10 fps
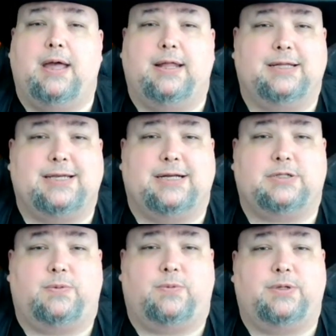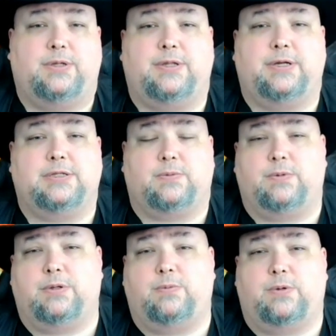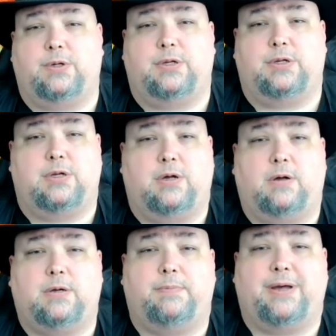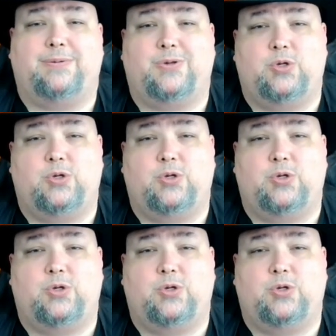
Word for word: And that's actually one of the things I really wanted to talk about